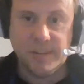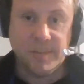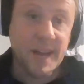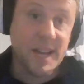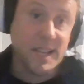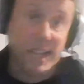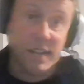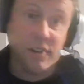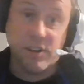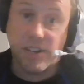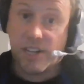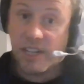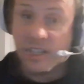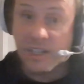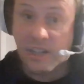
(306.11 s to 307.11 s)
of the pack, they got
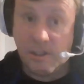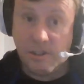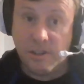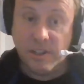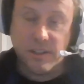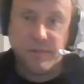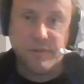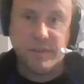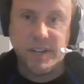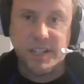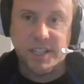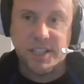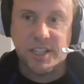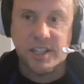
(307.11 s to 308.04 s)
it, kicked the goal and hit the front.